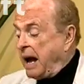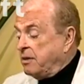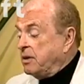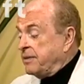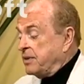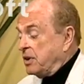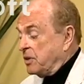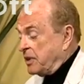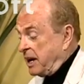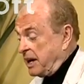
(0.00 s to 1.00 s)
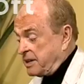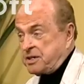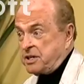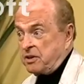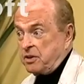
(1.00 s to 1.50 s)
I don't even know that I
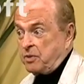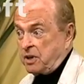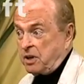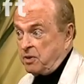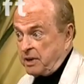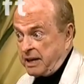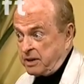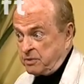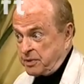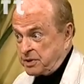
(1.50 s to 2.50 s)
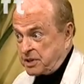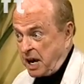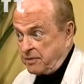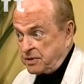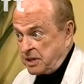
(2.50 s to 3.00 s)
necessarily want to go ahead with this
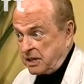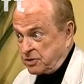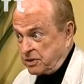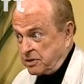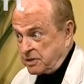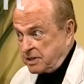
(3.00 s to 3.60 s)
conversation.